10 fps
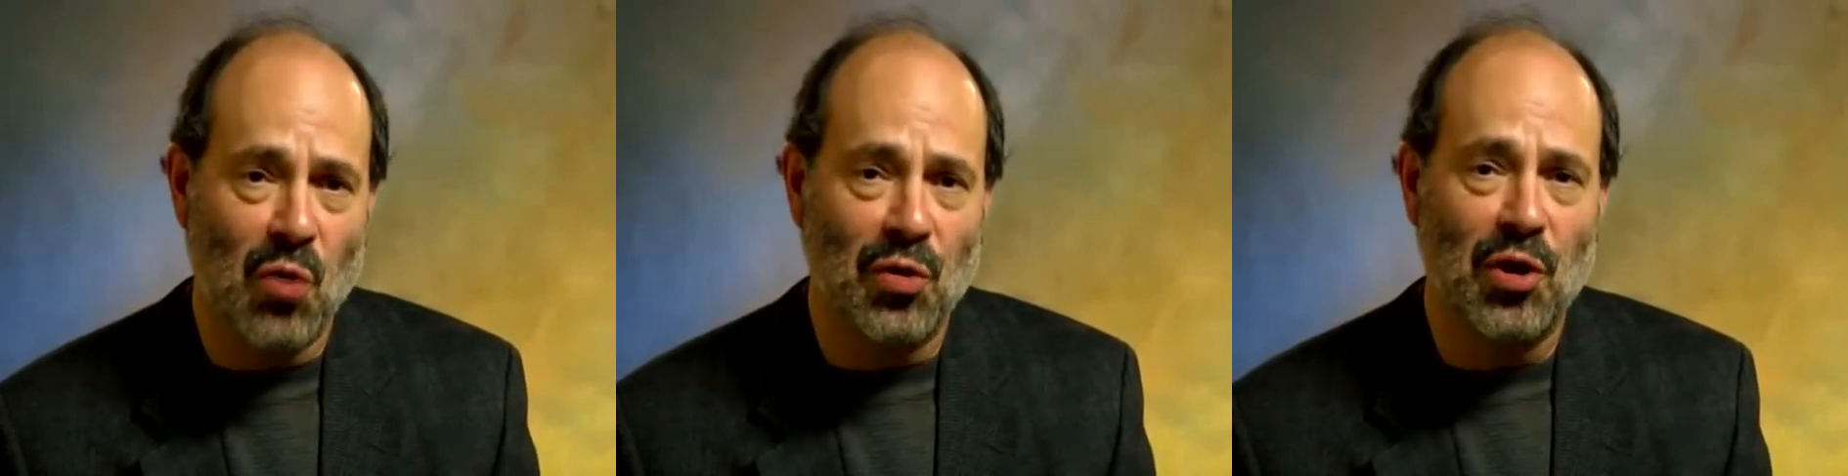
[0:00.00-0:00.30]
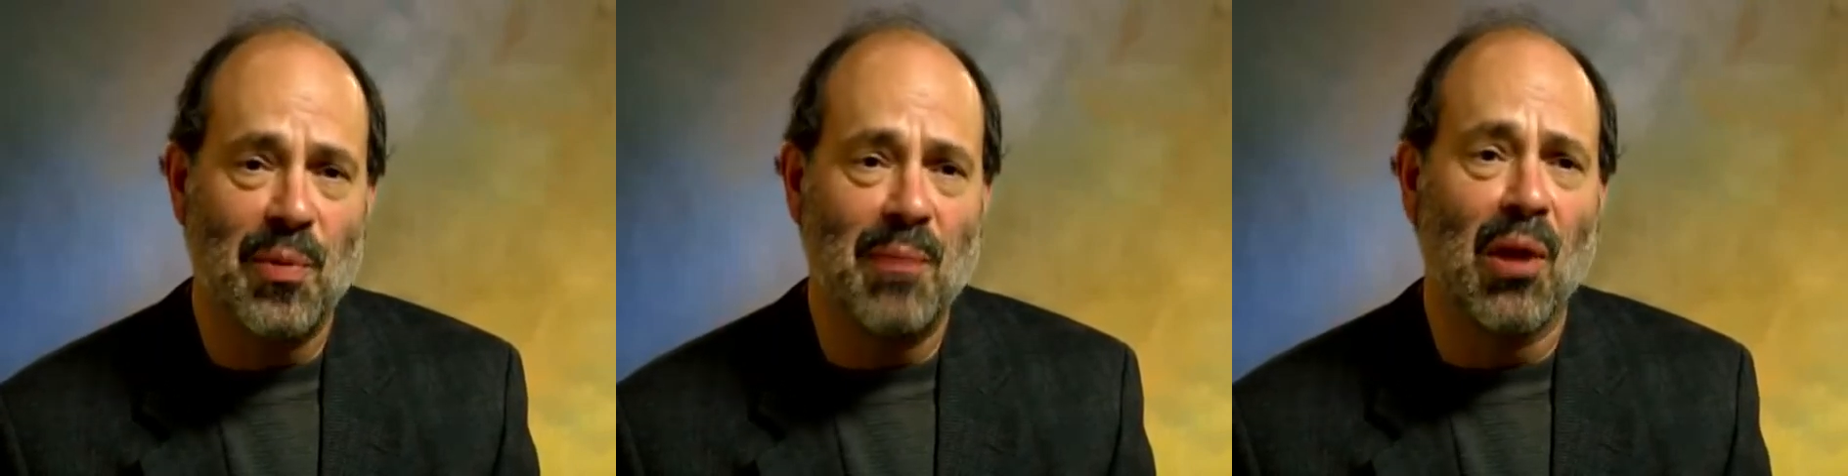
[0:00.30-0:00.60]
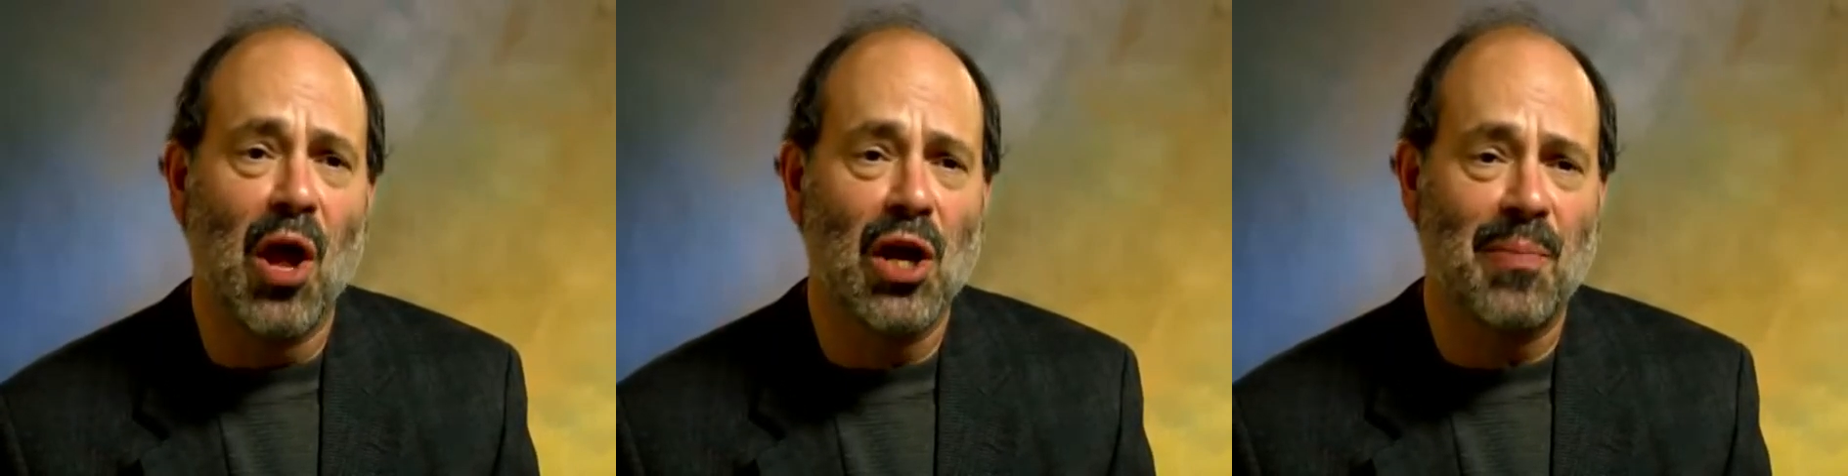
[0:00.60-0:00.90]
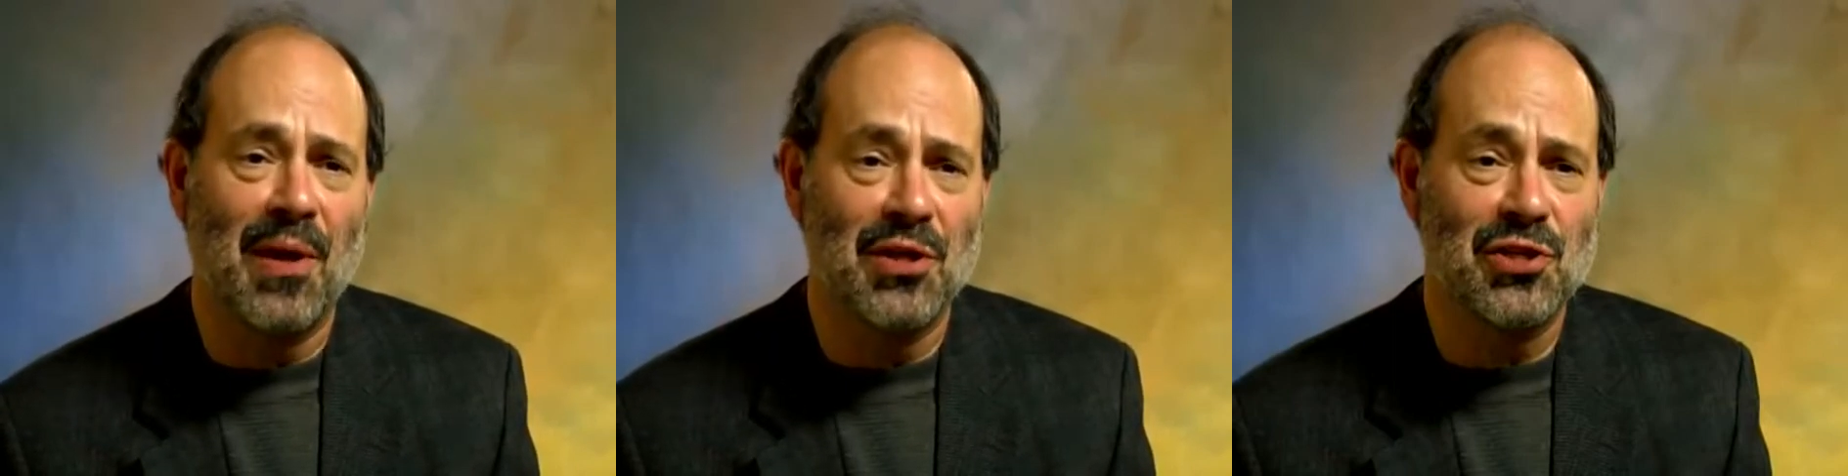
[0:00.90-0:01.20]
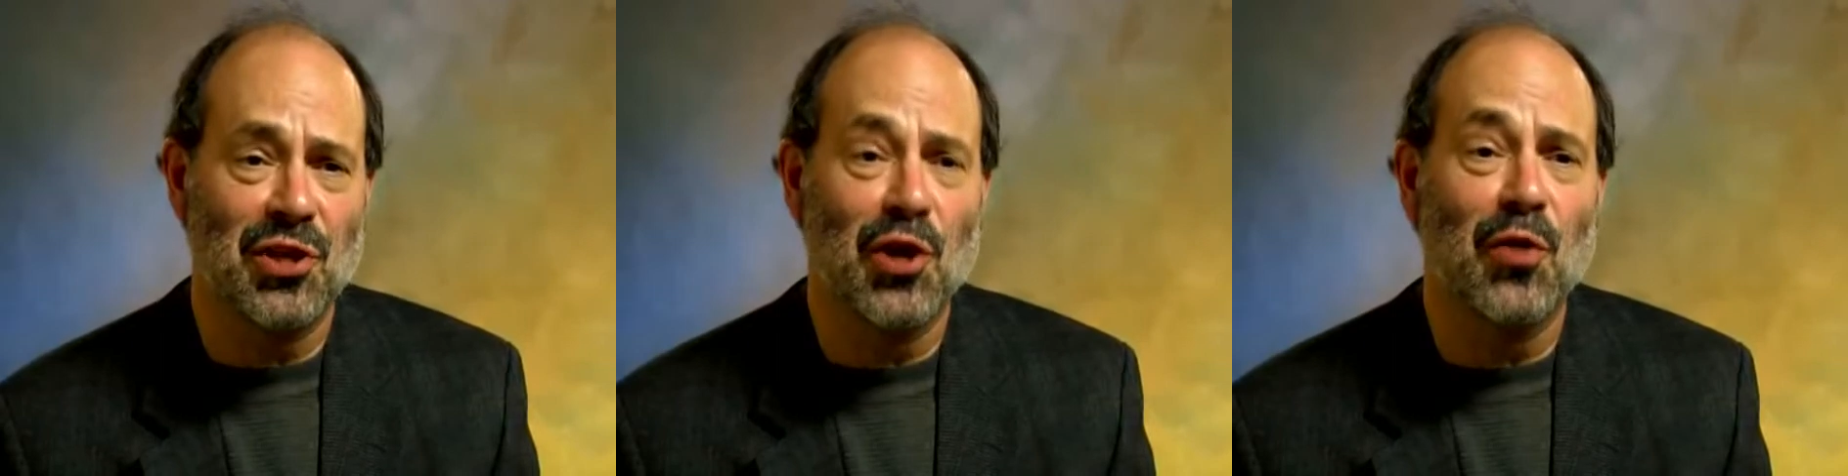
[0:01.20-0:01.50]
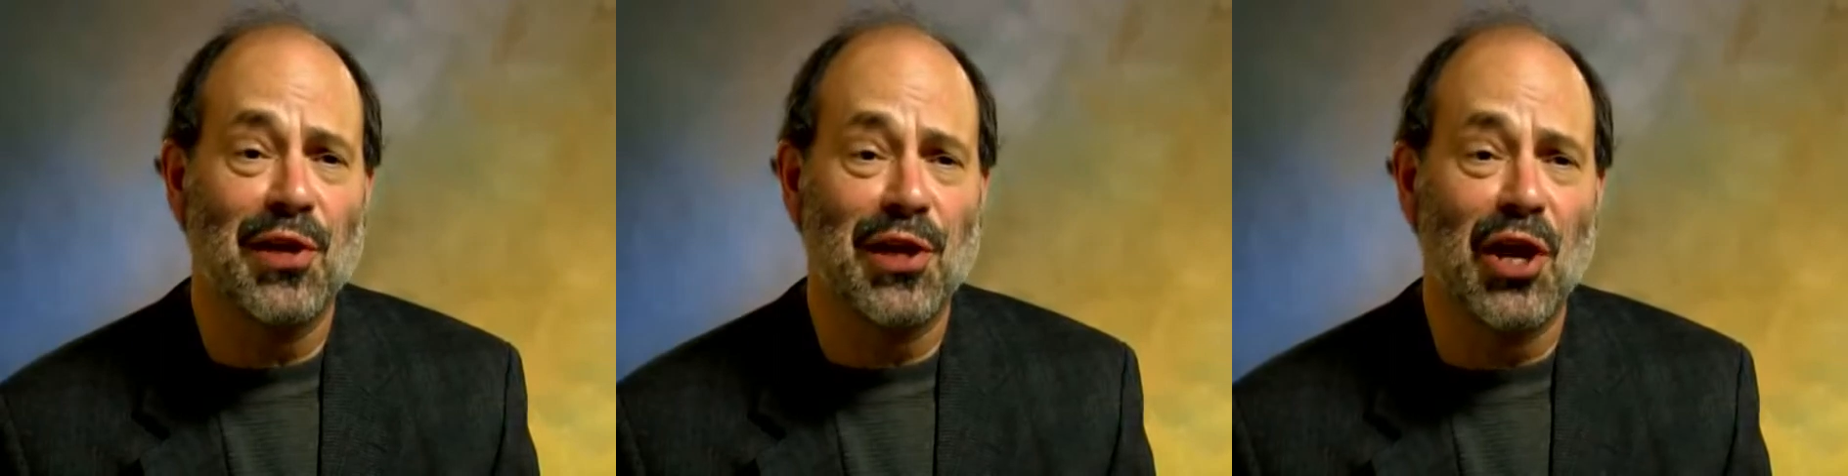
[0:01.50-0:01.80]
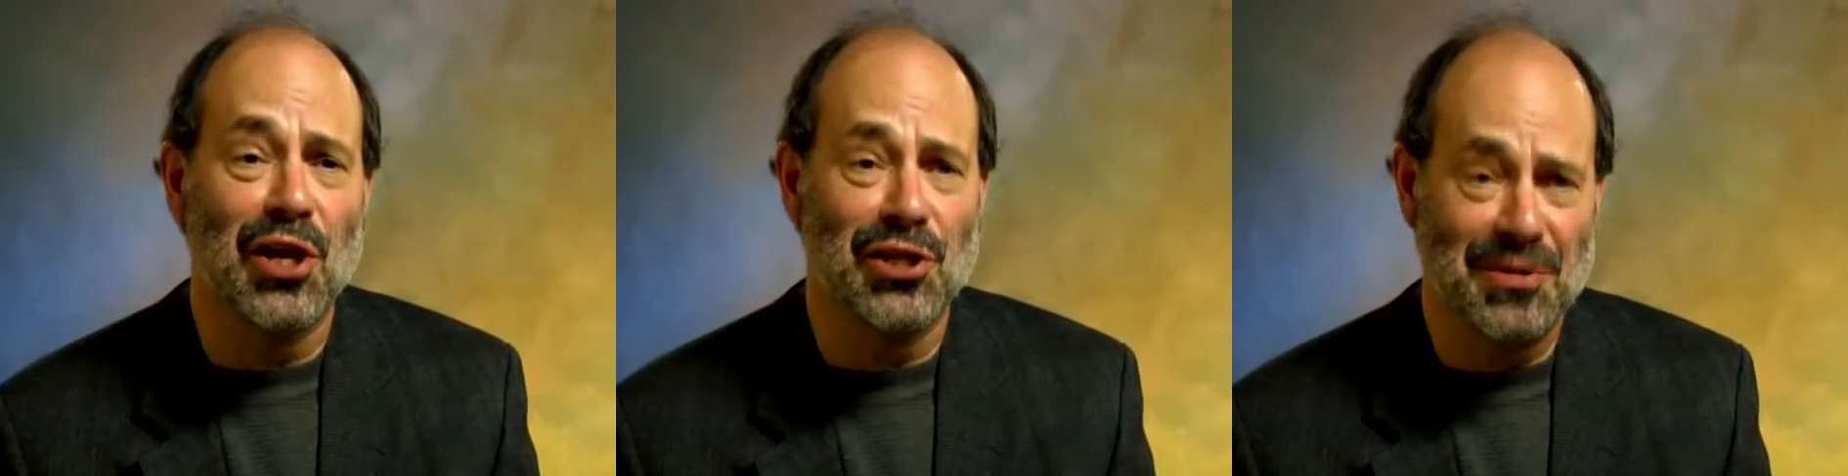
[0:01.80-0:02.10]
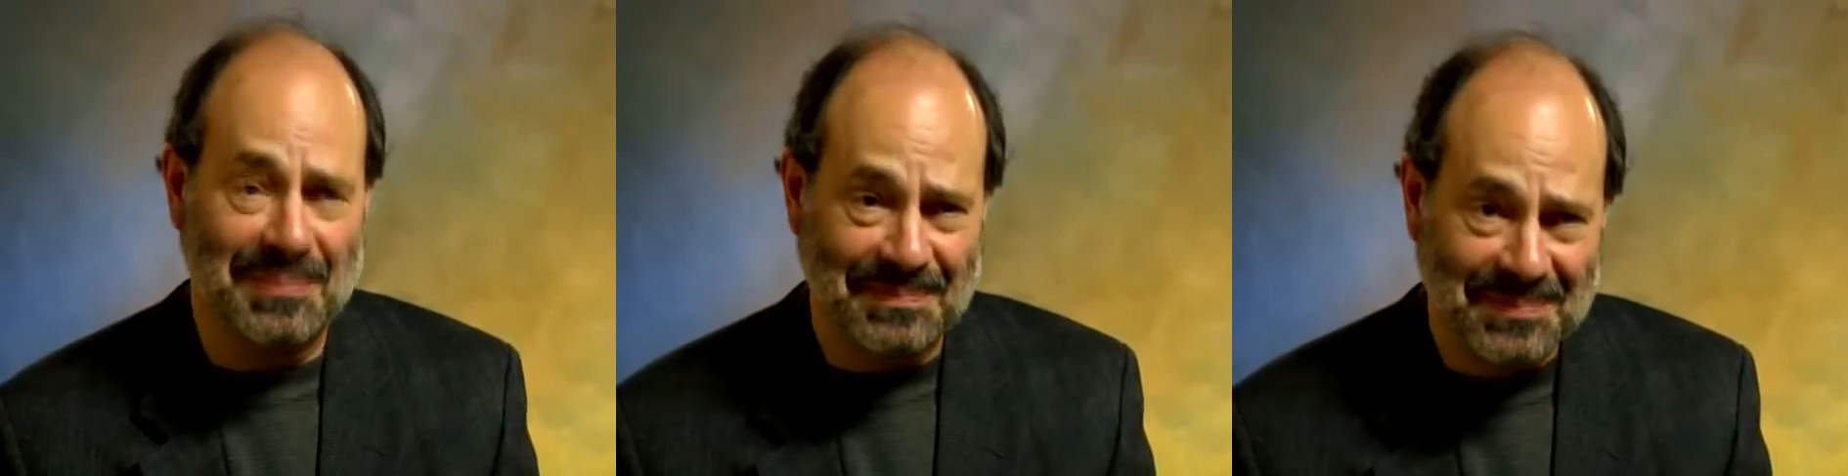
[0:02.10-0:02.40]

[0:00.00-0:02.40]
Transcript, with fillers: only to be blocked by the security guards.